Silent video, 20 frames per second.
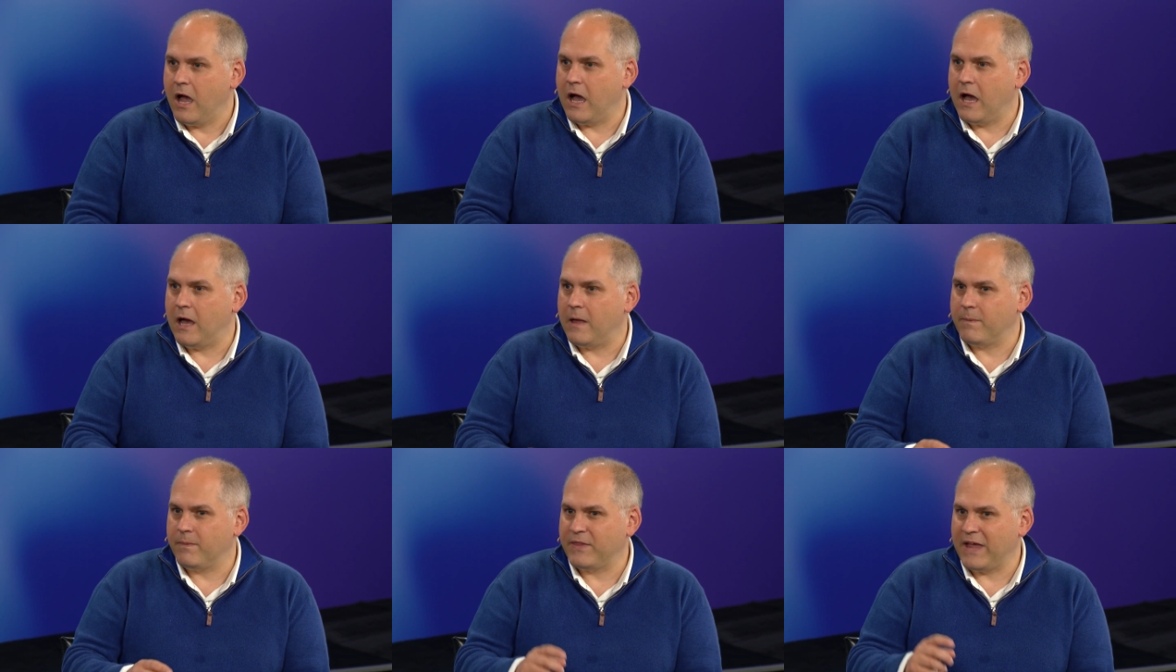
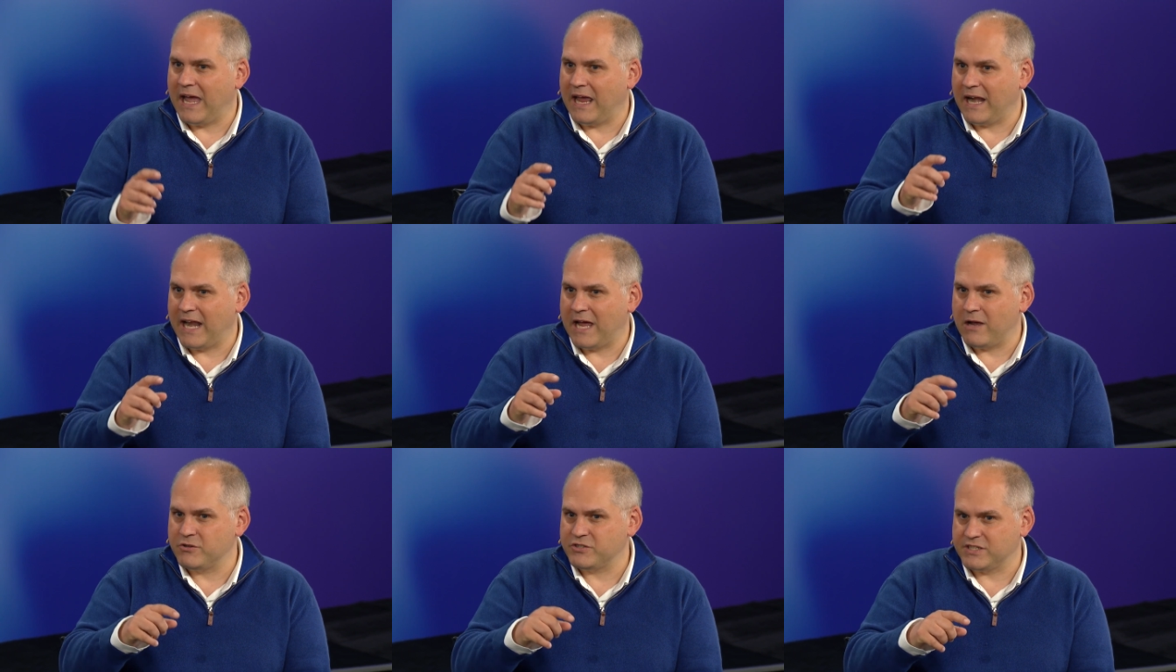and um, that
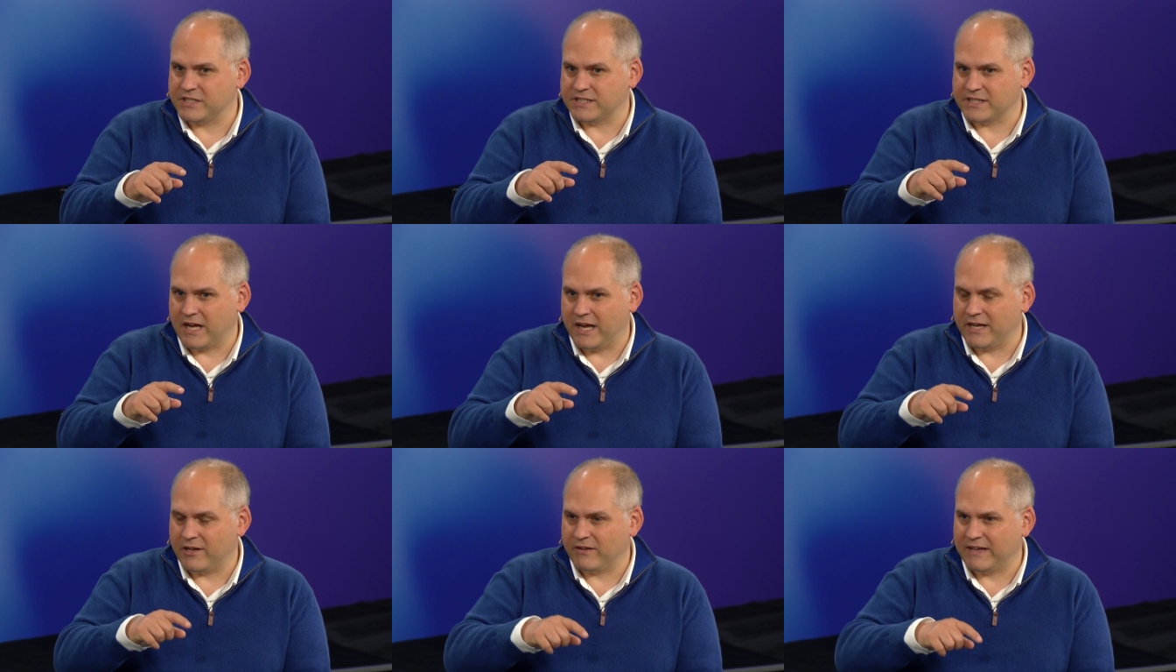allows you to
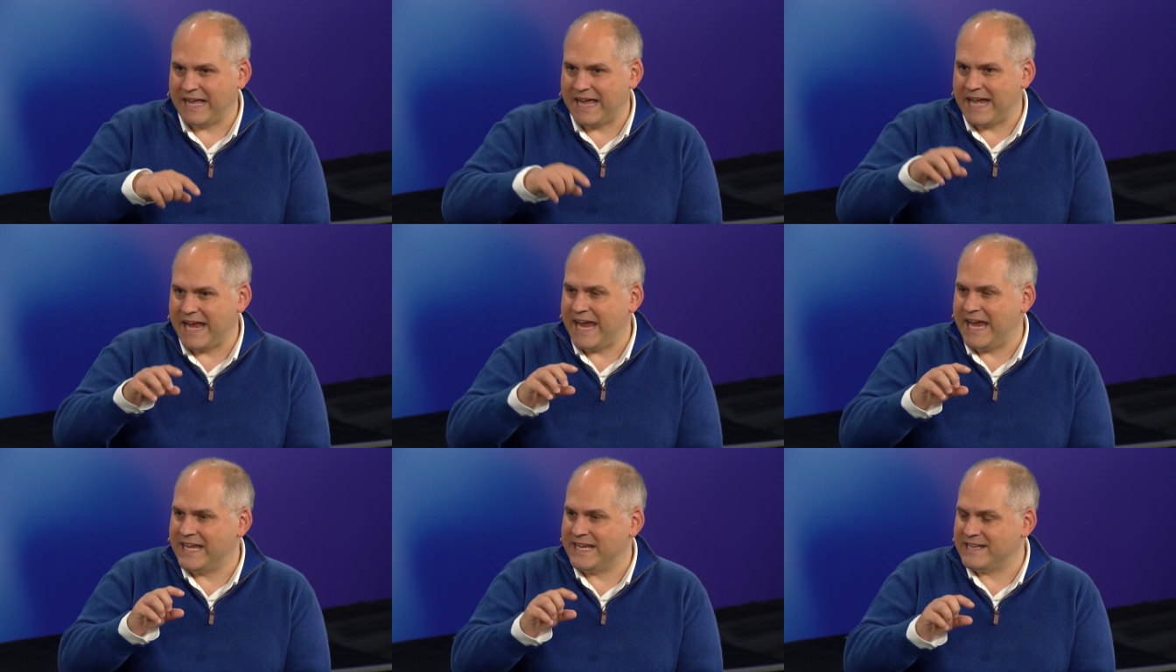kind of get
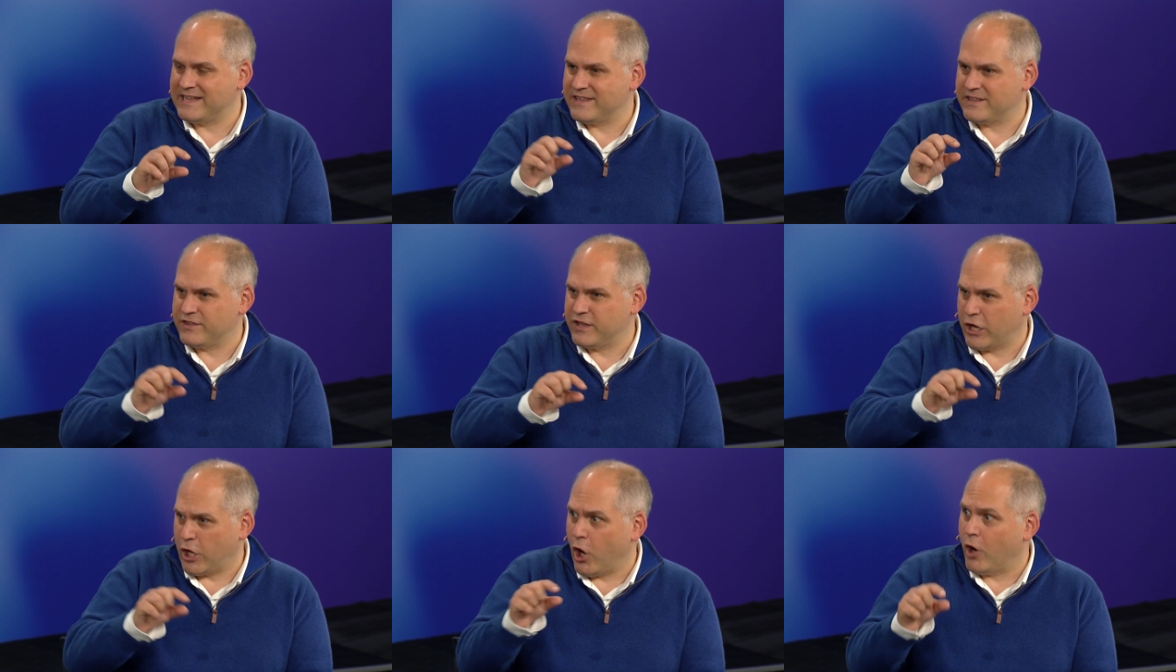in
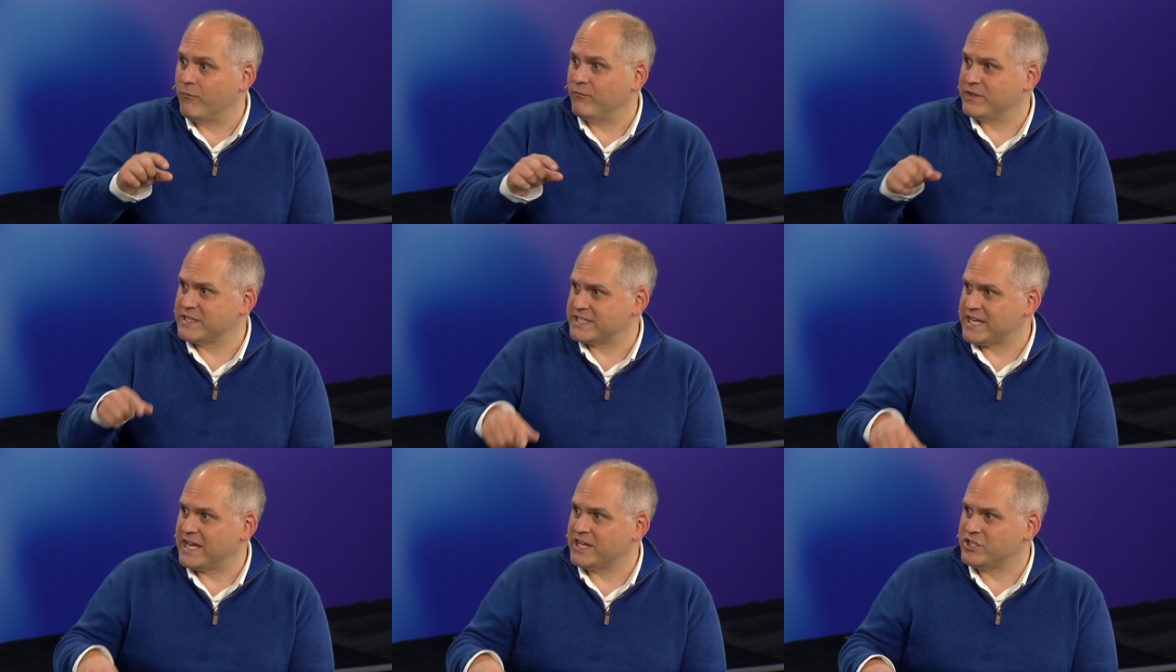the
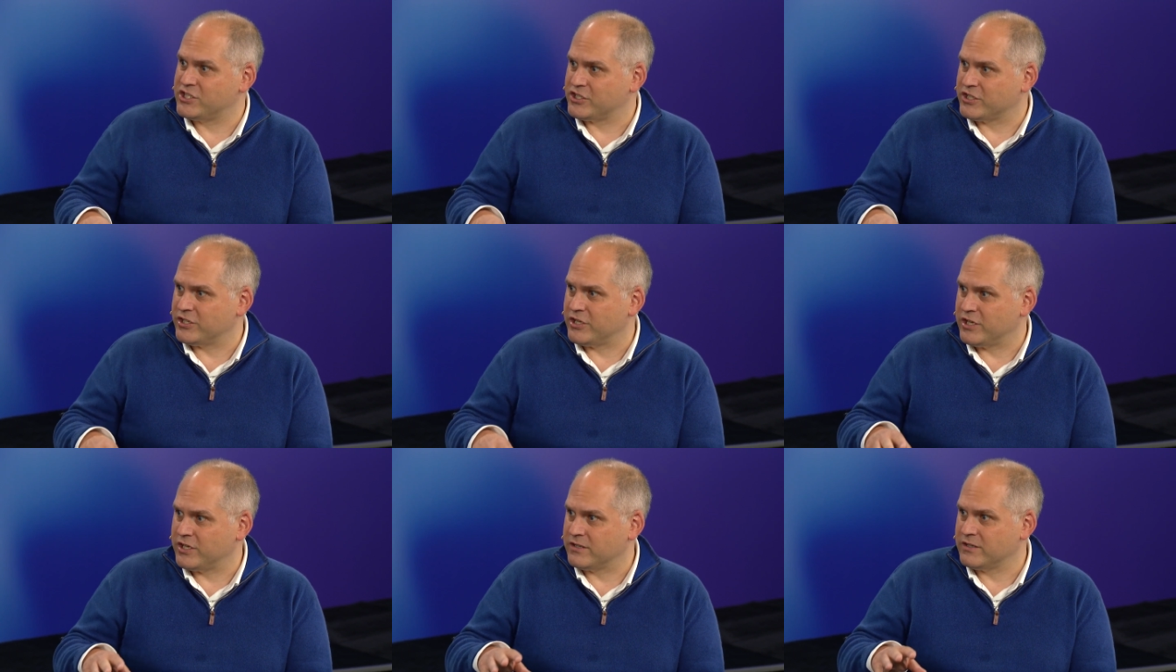
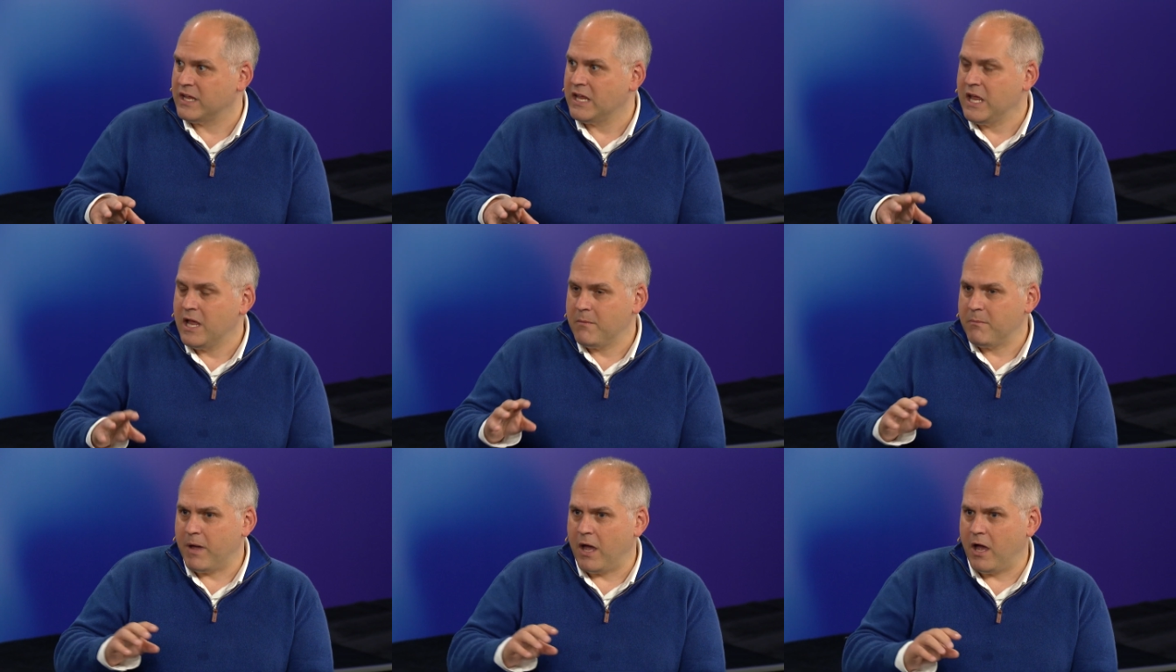conversation and
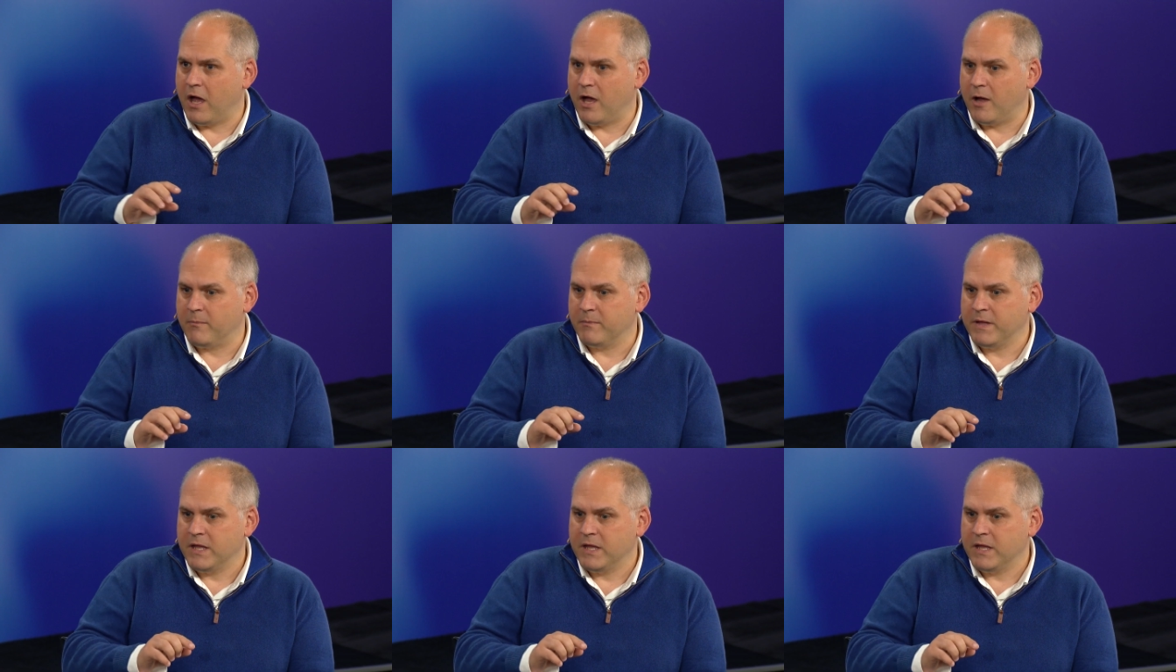um,